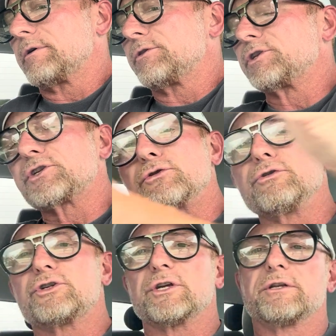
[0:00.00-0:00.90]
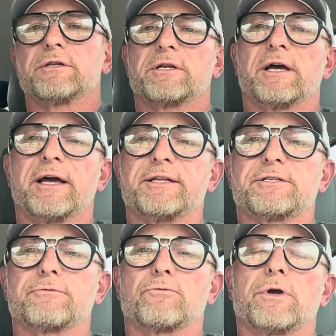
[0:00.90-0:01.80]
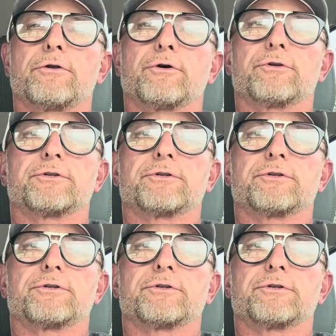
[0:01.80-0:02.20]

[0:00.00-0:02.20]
The solution, guys, we all know the